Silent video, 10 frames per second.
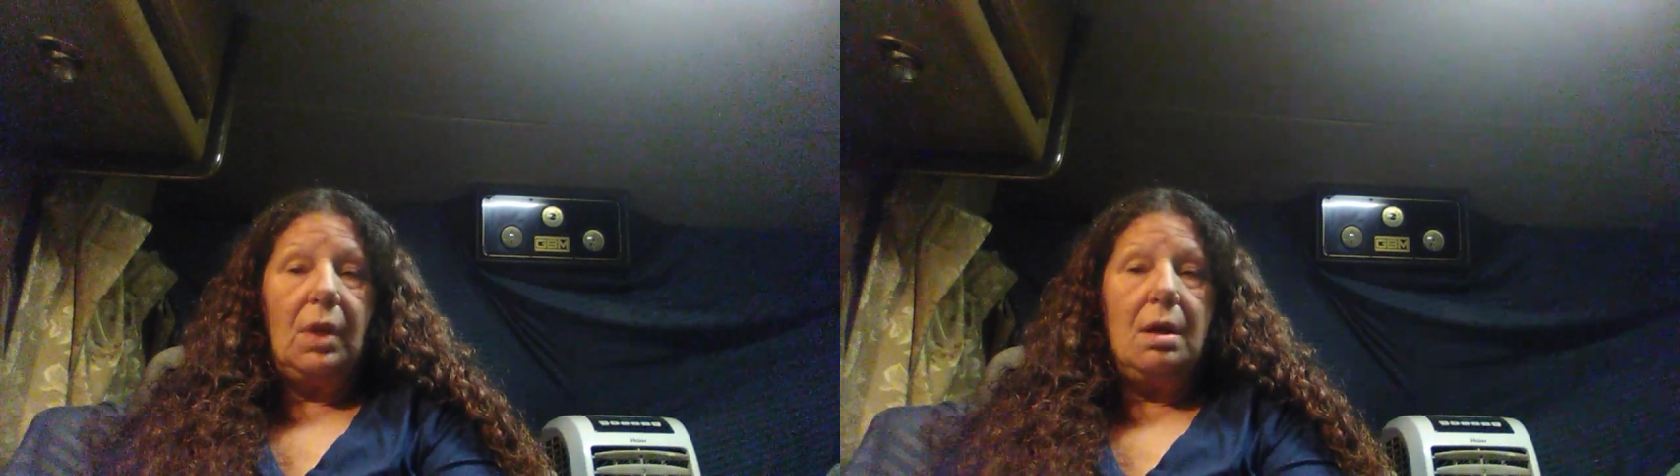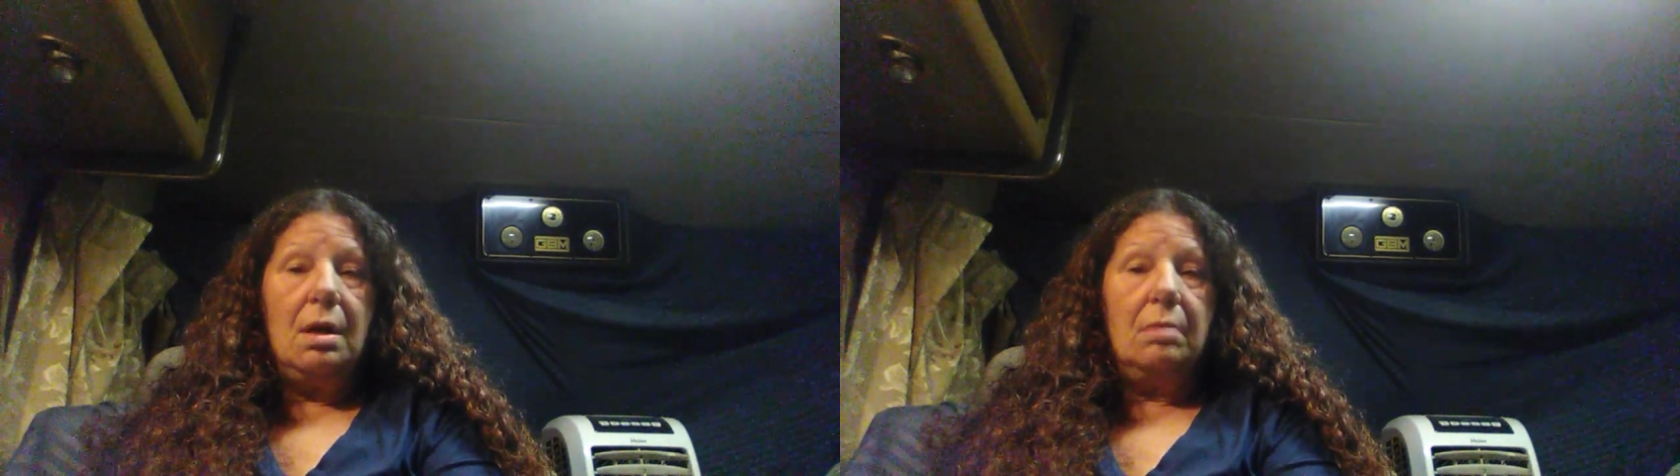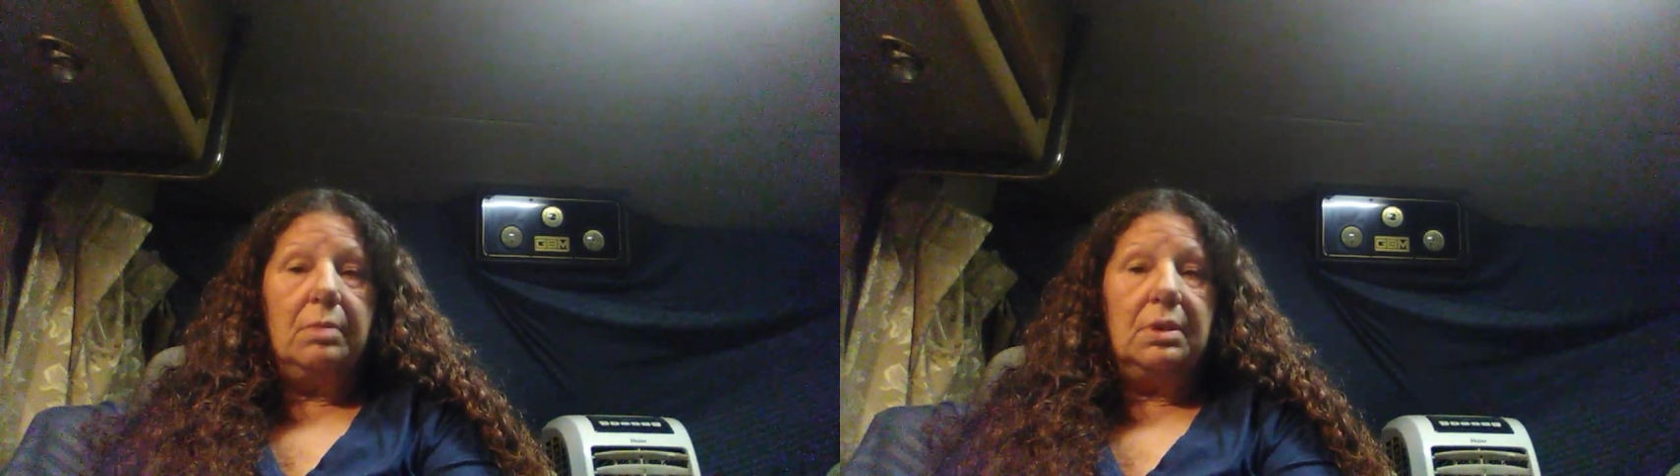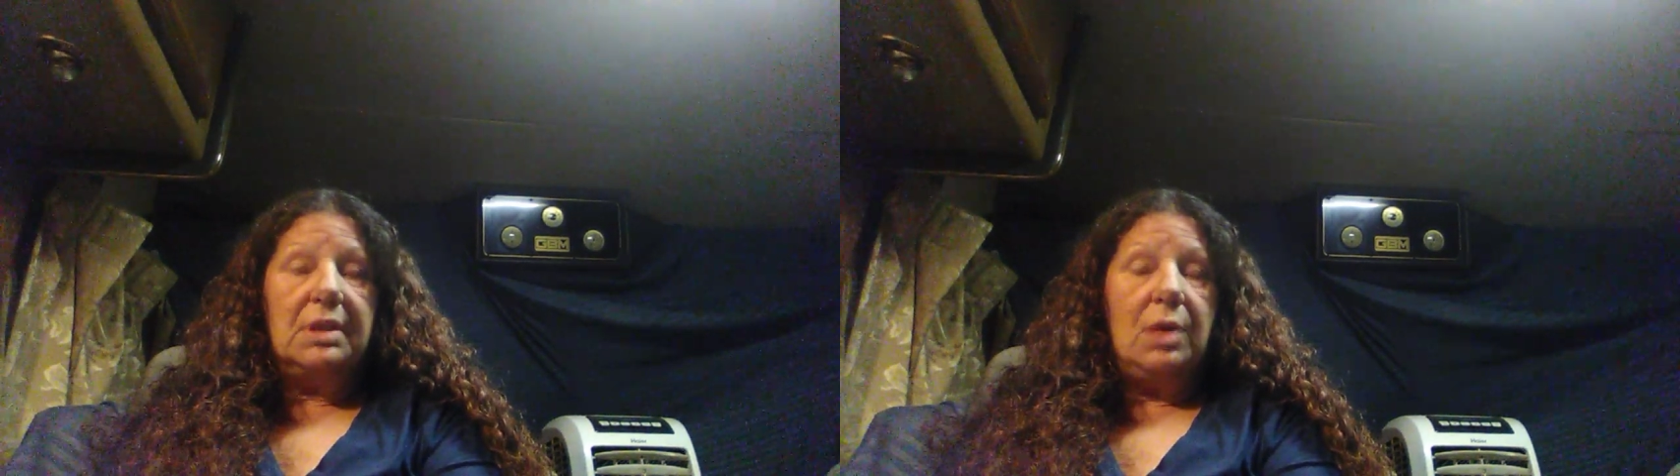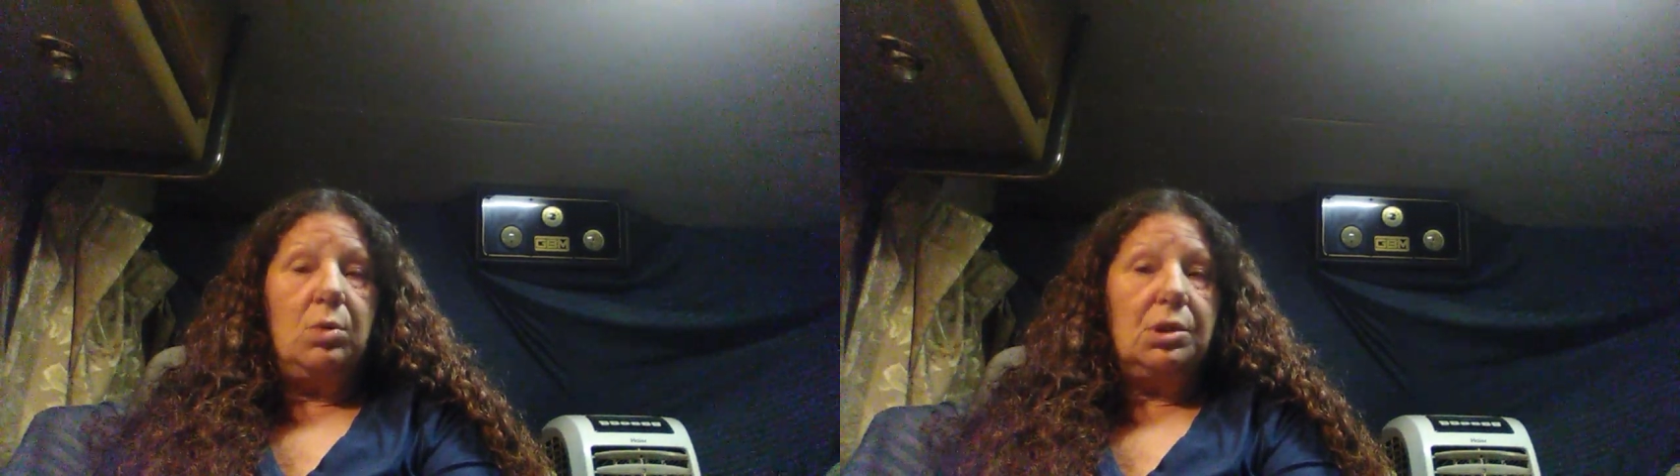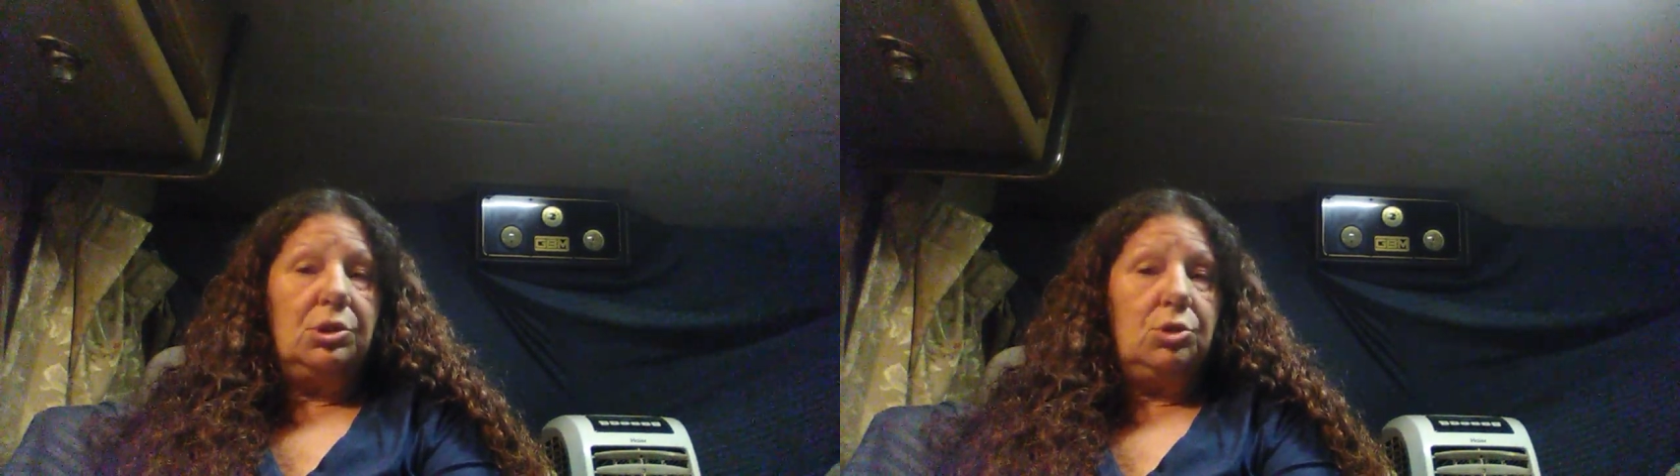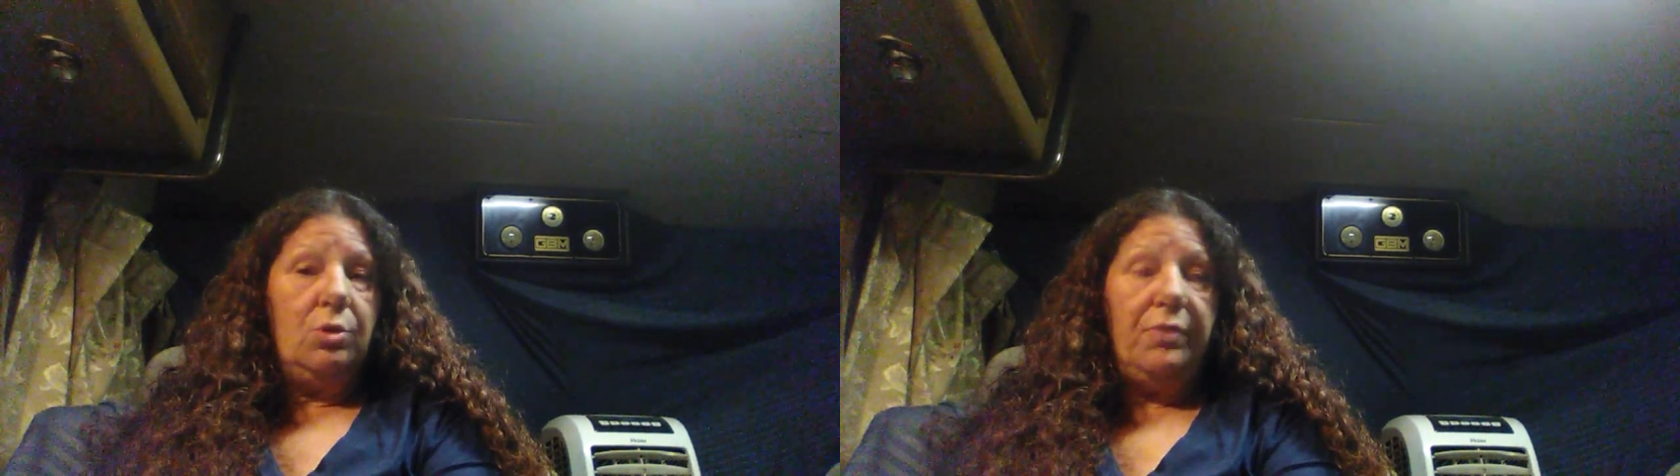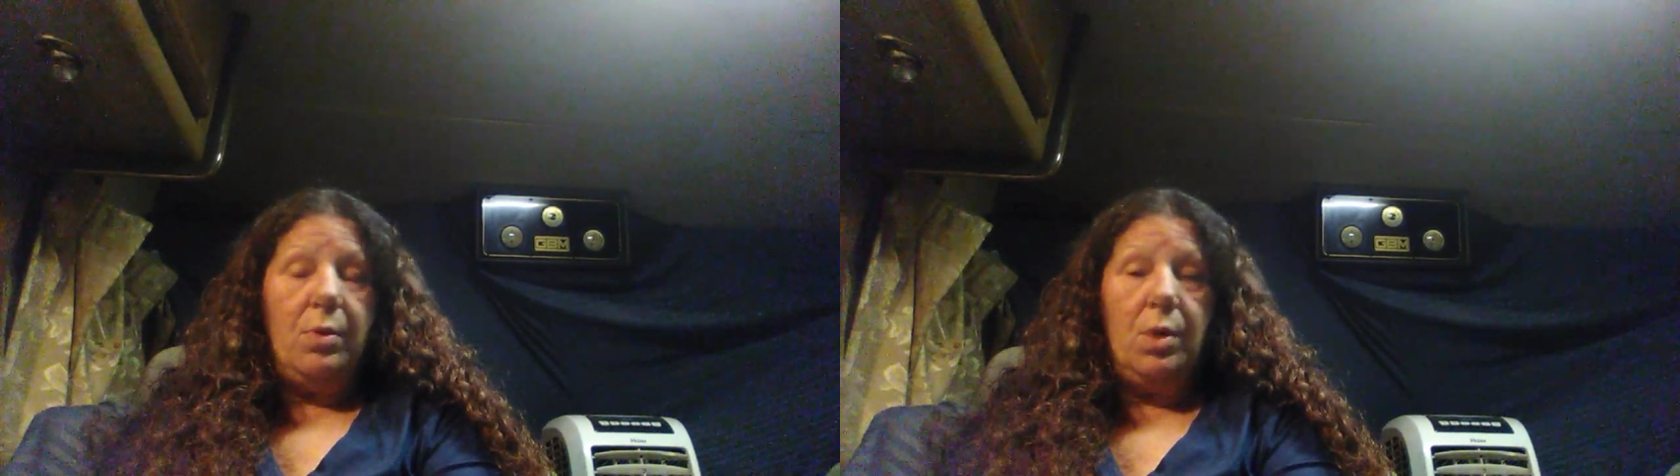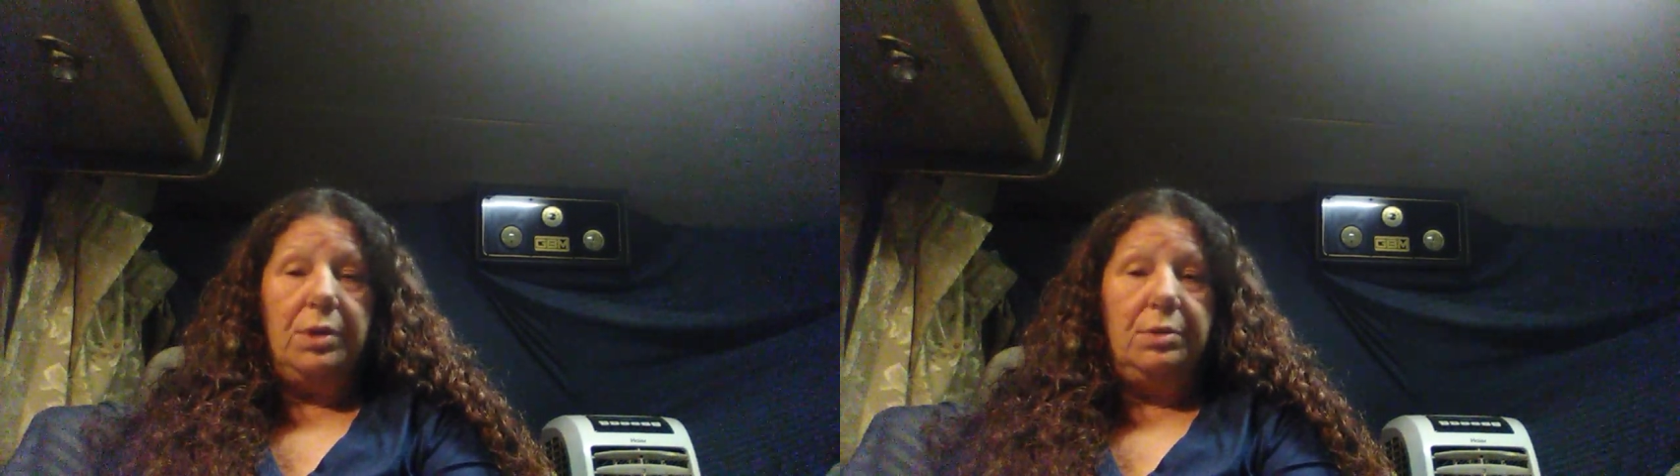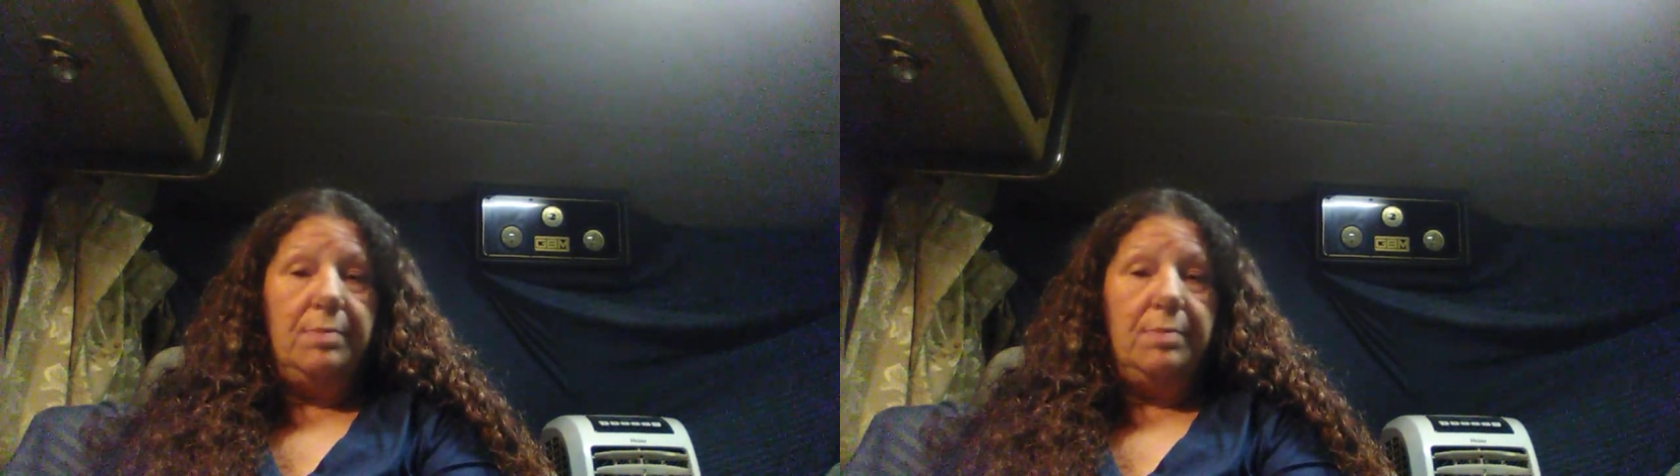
Because I wasn't sure if I wanted